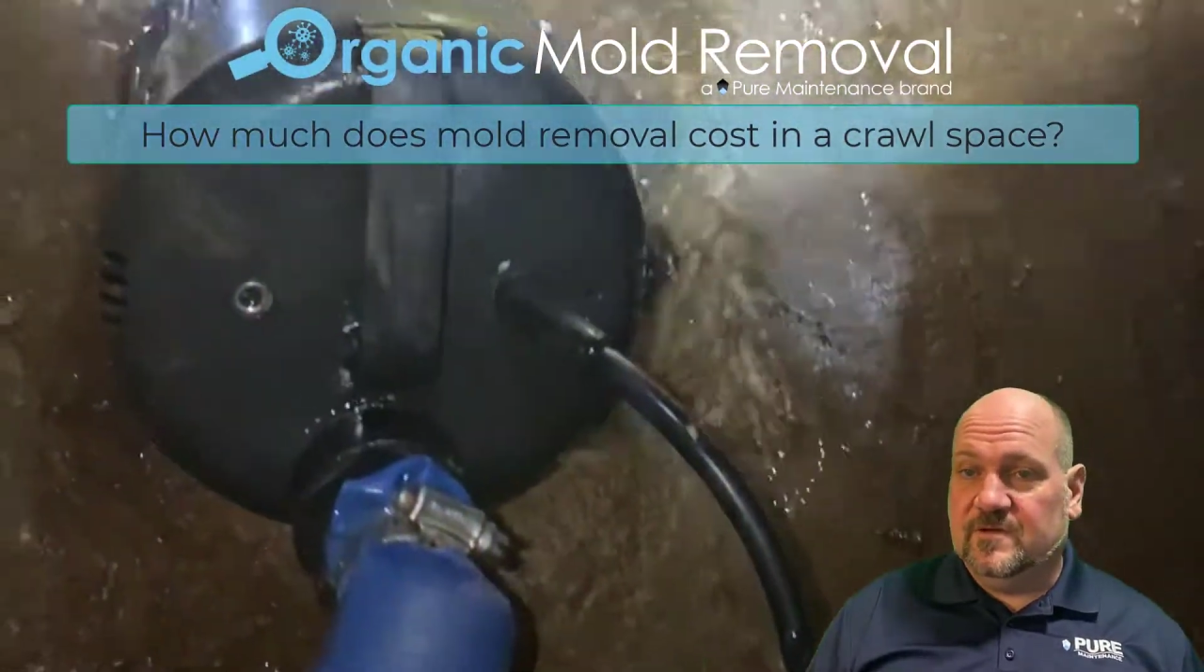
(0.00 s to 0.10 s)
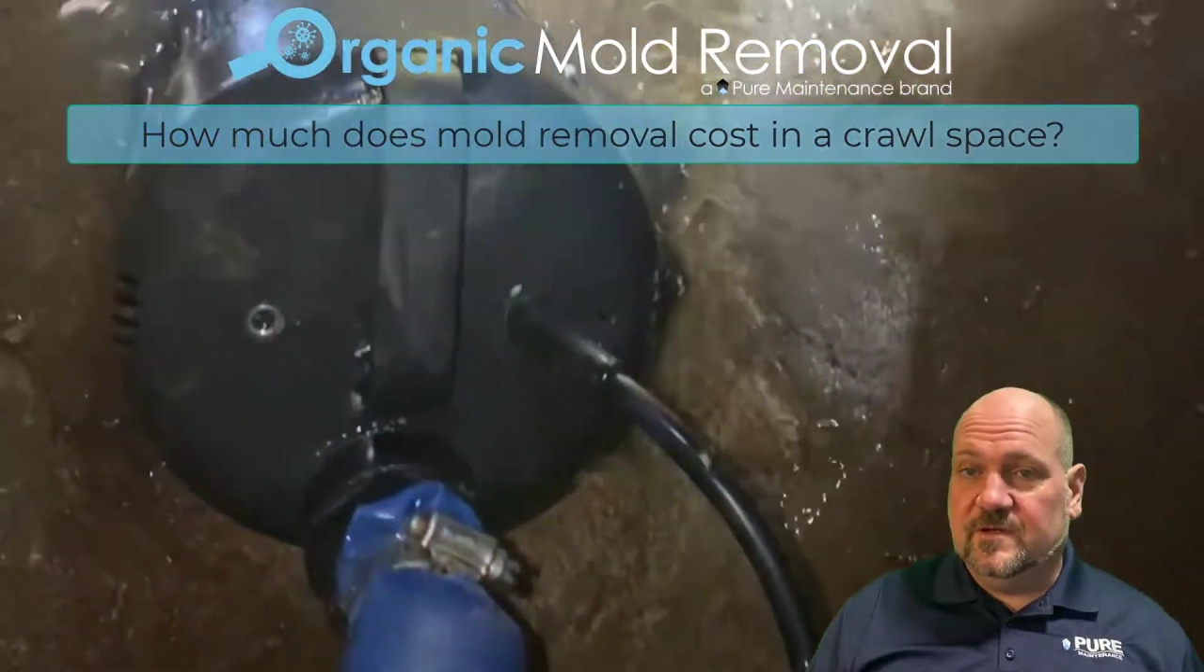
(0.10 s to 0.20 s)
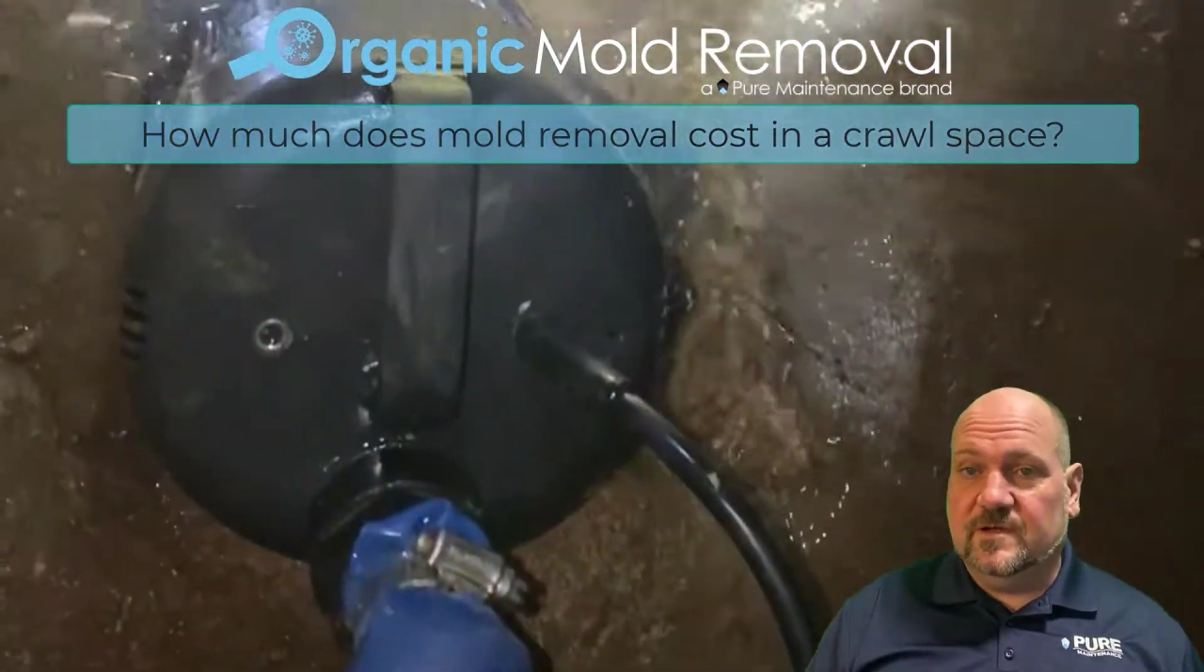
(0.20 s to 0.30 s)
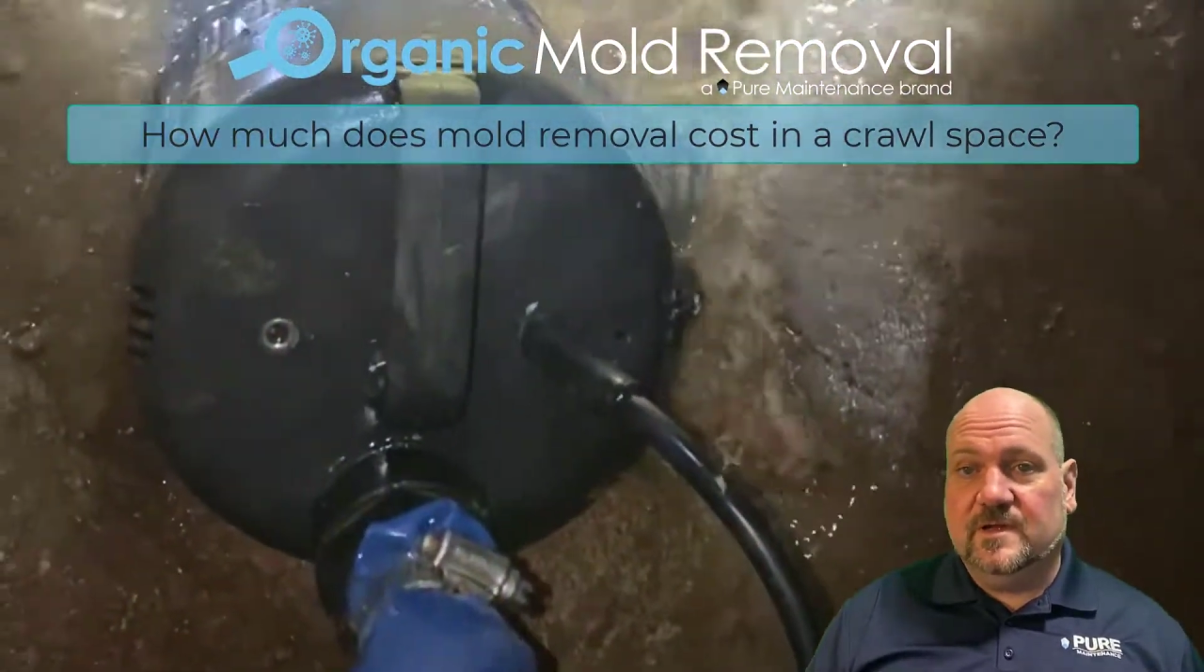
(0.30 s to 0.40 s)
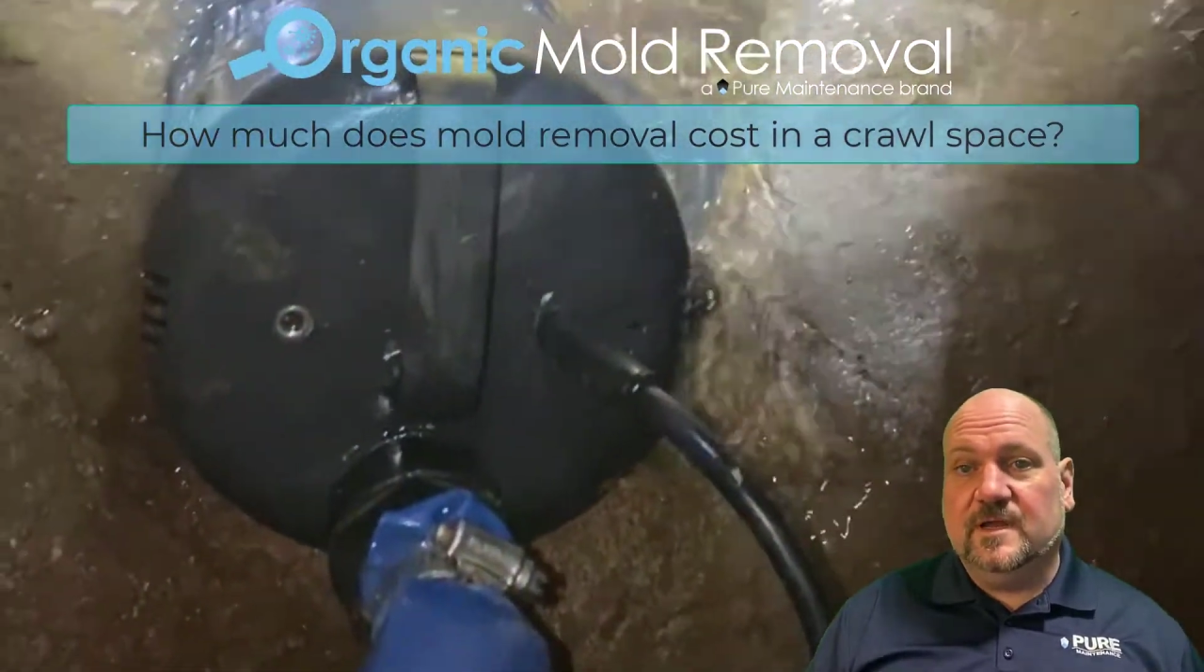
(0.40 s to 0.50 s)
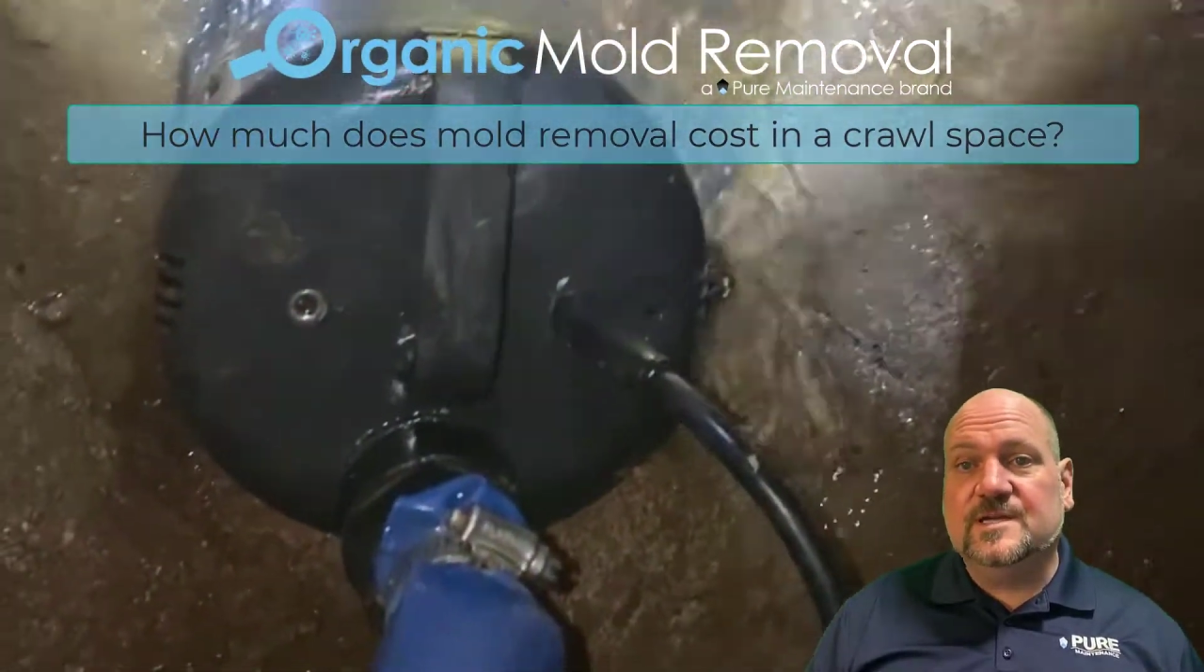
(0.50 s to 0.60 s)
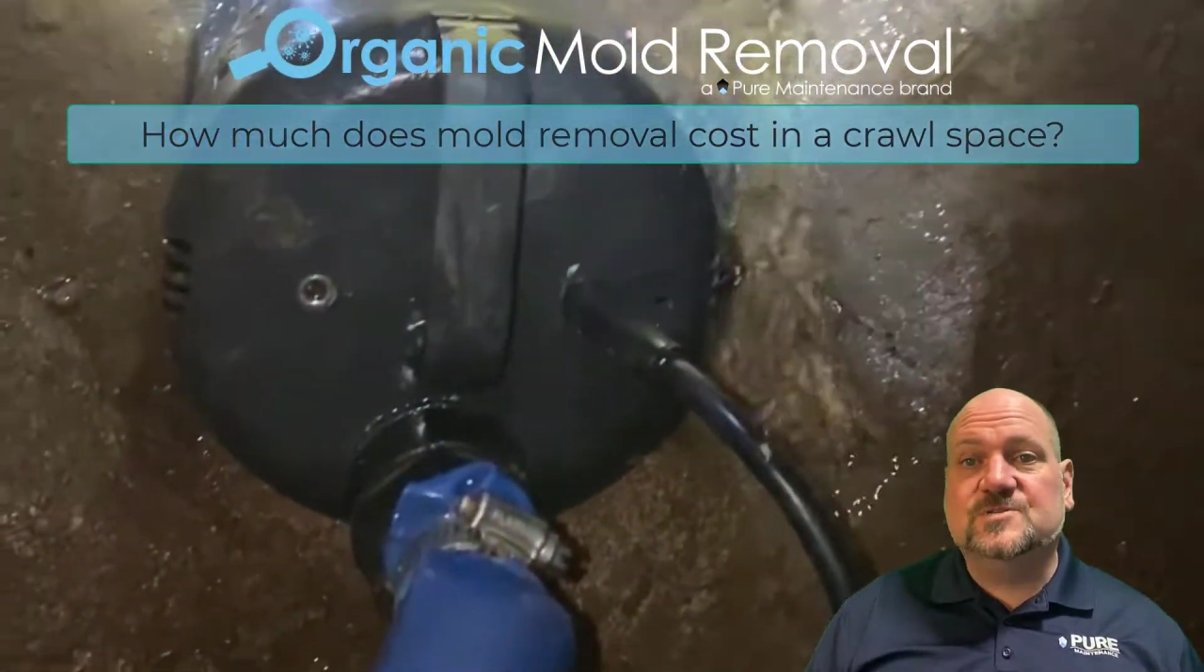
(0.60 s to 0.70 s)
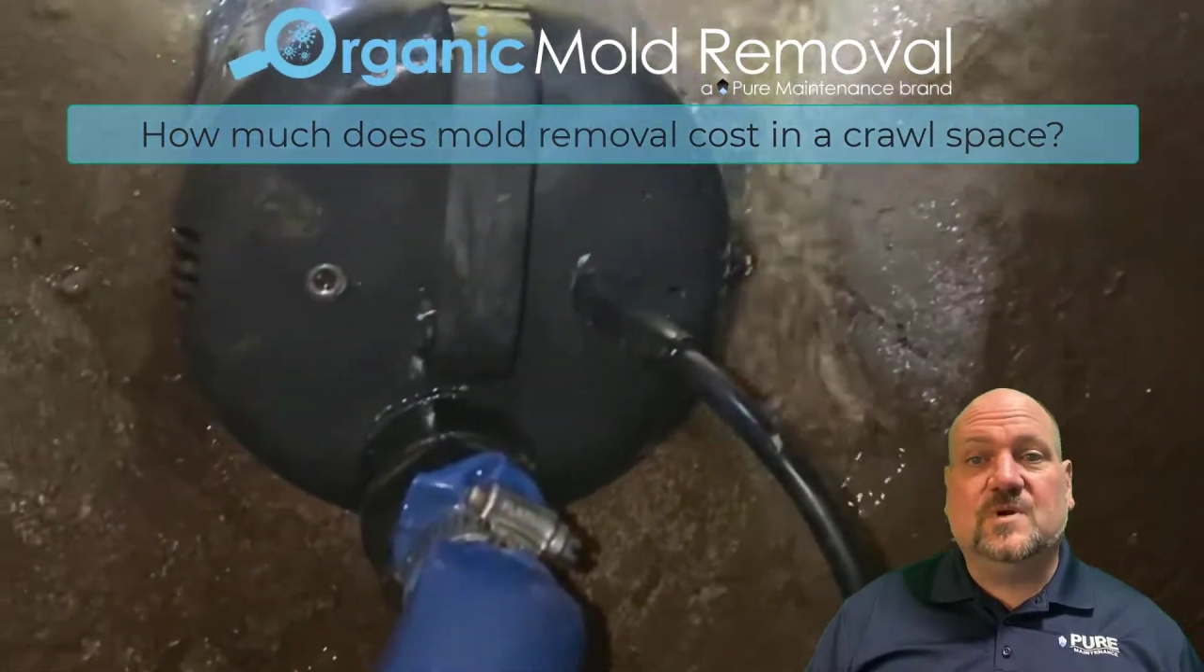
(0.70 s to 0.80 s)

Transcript: a, a nice